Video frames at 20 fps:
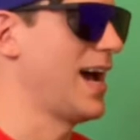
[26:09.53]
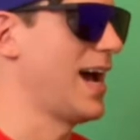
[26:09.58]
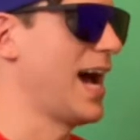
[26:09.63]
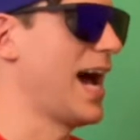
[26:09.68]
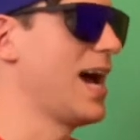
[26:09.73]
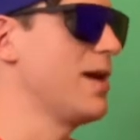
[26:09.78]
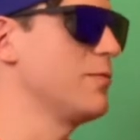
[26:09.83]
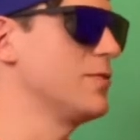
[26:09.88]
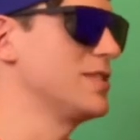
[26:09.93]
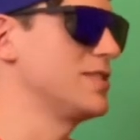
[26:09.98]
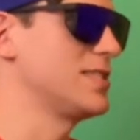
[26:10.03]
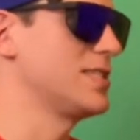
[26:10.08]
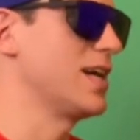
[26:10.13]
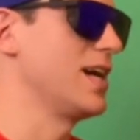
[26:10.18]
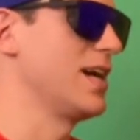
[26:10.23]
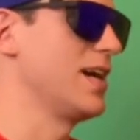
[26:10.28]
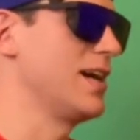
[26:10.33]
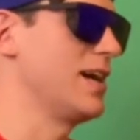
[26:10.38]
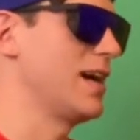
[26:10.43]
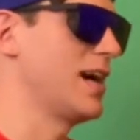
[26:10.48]

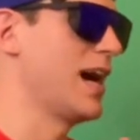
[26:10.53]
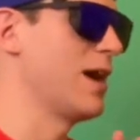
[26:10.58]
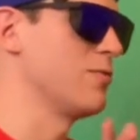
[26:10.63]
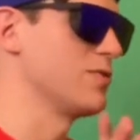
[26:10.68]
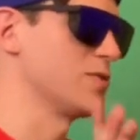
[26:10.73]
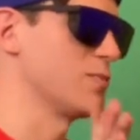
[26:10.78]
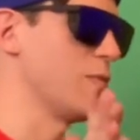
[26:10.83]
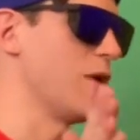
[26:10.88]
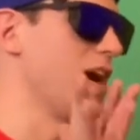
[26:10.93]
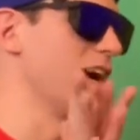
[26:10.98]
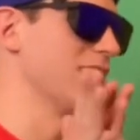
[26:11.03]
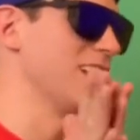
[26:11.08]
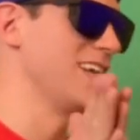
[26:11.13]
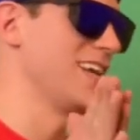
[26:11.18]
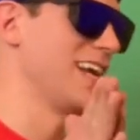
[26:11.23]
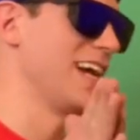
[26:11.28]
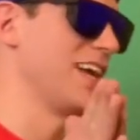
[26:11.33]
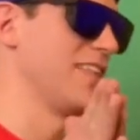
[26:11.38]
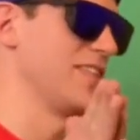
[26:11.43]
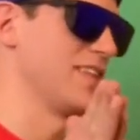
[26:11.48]
I was walking
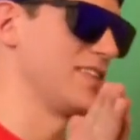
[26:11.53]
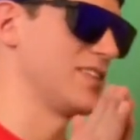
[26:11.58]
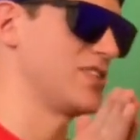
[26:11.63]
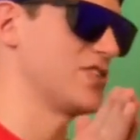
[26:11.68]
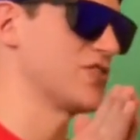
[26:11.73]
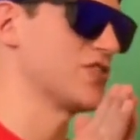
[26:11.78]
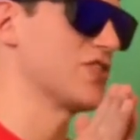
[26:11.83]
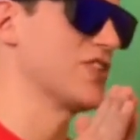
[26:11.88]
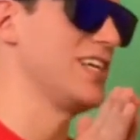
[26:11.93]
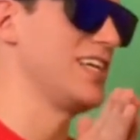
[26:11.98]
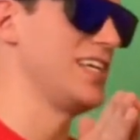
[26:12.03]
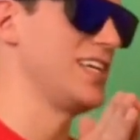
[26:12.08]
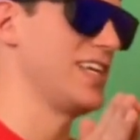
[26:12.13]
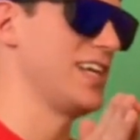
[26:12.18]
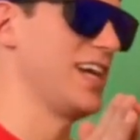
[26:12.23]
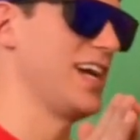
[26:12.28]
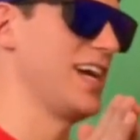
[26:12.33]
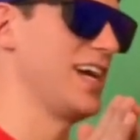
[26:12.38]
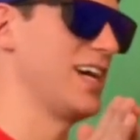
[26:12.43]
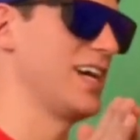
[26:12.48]
down the street
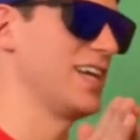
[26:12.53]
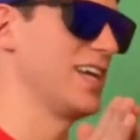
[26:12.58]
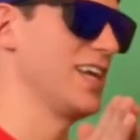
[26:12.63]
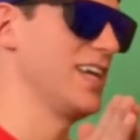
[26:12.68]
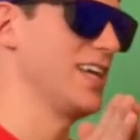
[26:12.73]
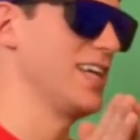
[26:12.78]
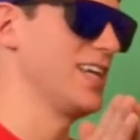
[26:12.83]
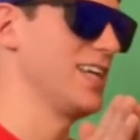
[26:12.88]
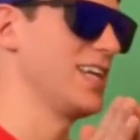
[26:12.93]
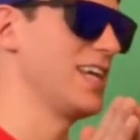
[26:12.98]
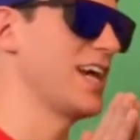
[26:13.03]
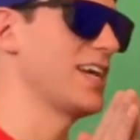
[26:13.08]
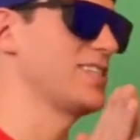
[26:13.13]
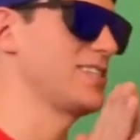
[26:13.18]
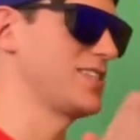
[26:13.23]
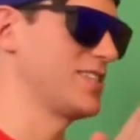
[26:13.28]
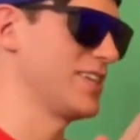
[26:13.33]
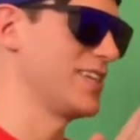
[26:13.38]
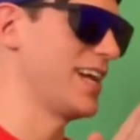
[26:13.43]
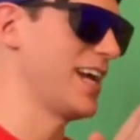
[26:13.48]

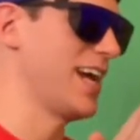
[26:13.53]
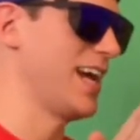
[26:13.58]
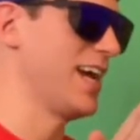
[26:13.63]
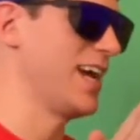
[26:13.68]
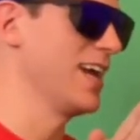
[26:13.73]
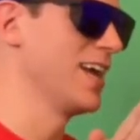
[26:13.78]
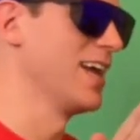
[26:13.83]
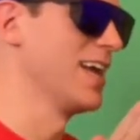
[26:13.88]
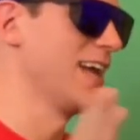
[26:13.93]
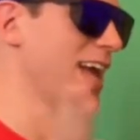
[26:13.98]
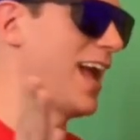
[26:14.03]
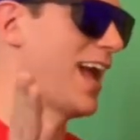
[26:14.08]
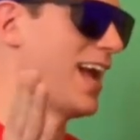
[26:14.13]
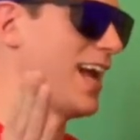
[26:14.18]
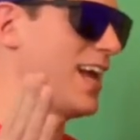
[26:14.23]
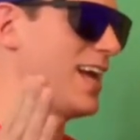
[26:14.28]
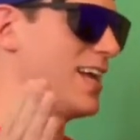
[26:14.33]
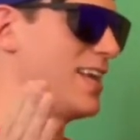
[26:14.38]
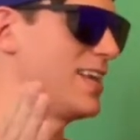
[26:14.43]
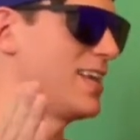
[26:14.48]
yesterday,
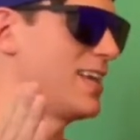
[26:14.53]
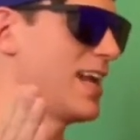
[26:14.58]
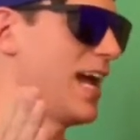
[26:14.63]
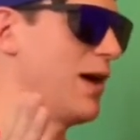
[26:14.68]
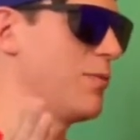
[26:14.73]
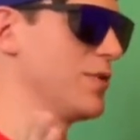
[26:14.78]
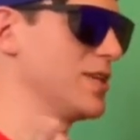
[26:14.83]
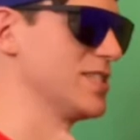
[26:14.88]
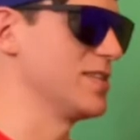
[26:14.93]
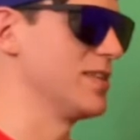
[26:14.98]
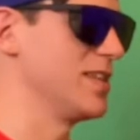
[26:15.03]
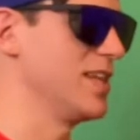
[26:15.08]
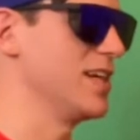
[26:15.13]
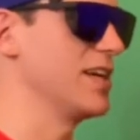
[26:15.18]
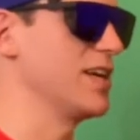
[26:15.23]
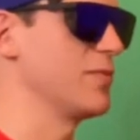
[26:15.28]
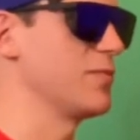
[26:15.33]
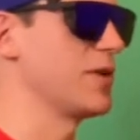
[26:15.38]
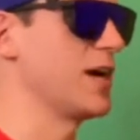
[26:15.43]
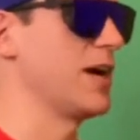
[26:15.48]
and I wasn't
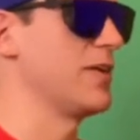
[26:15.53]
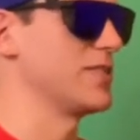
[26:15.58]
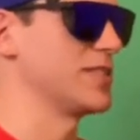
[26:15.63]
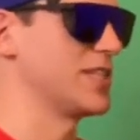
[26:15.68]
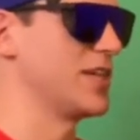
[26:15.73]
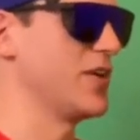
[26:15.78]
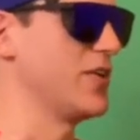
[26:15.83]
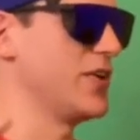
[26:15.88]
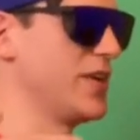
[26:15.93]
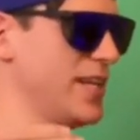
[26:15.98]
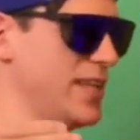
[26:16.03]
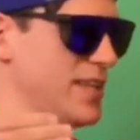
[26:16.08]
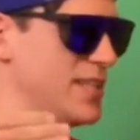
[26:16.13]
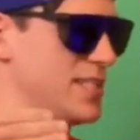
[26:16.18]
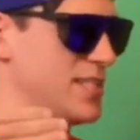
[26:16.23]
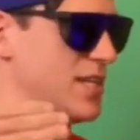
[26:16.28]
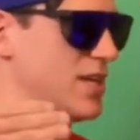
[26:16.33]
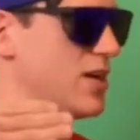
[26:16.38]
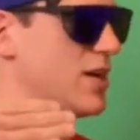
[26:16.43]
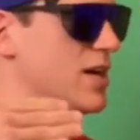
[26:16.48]
looking where I was going, and
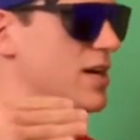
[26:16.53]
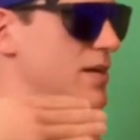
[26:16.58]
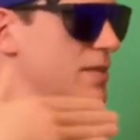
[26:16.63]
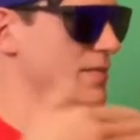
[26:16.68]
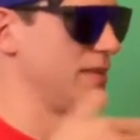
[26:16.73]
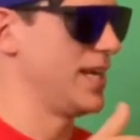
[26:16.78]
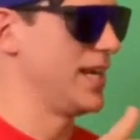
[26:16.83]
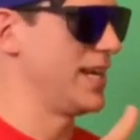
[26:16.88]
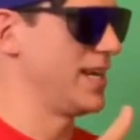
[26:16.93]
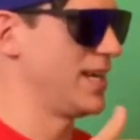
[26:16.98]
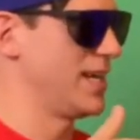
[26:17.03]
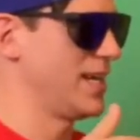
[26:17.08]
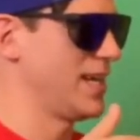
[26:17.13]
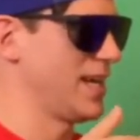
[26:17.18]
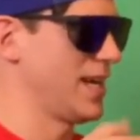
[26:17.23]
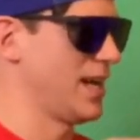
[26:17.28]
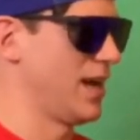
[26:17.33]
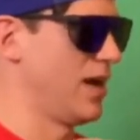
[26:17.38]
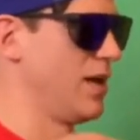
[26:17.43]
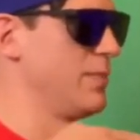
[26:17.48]
this car like
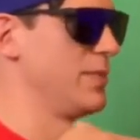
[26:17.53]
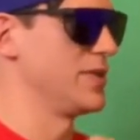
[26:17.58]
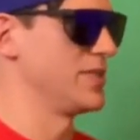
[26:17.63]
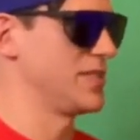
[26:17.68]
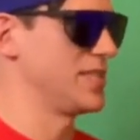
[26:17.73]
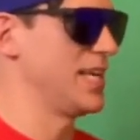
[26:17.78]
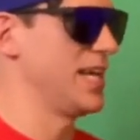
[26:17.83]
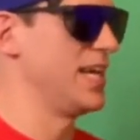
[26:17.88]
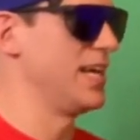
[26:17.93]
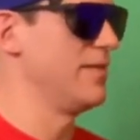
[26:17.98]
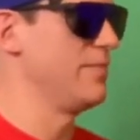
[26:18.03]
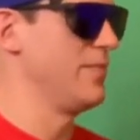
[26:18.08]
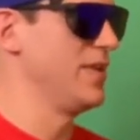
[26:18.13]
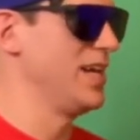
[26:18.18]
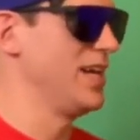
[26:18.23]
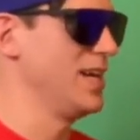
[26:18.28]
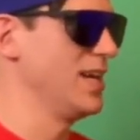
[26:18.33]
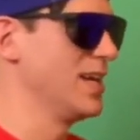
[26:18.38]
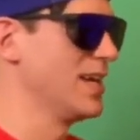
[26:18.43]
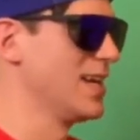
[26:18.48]
almost hit
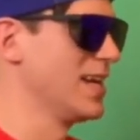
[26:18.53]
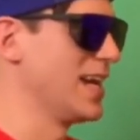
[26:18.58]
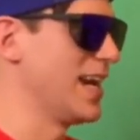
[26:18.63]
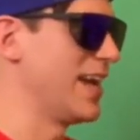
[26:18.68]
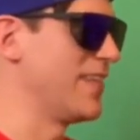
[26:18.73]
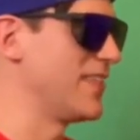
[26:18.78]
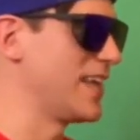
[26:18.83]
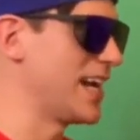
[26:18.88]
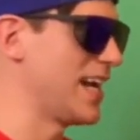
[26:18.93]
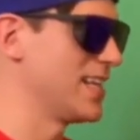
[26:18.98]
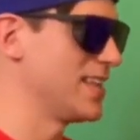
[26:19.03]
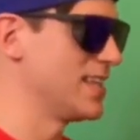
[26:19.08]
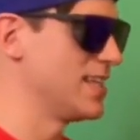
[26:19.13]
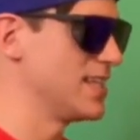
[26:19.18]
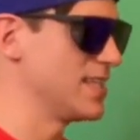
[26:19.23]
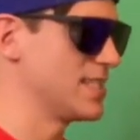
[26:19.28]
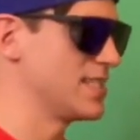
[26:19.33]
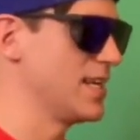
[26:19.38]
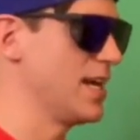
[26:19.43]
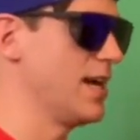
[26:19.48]
me, and then I
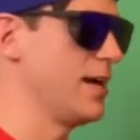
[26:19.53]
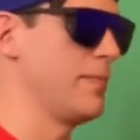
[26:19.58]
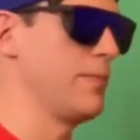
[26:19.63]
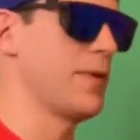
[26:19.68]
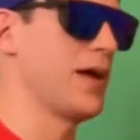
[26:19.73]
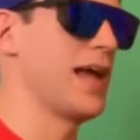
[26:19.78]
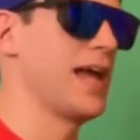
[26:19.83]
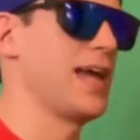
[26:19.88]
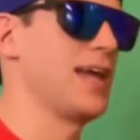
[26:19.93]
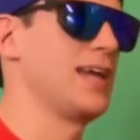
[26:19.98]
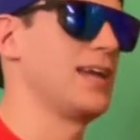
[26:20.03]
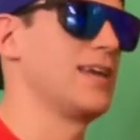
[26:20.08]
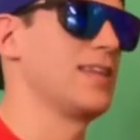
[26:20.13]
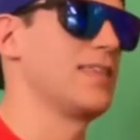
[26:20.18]
looked up, and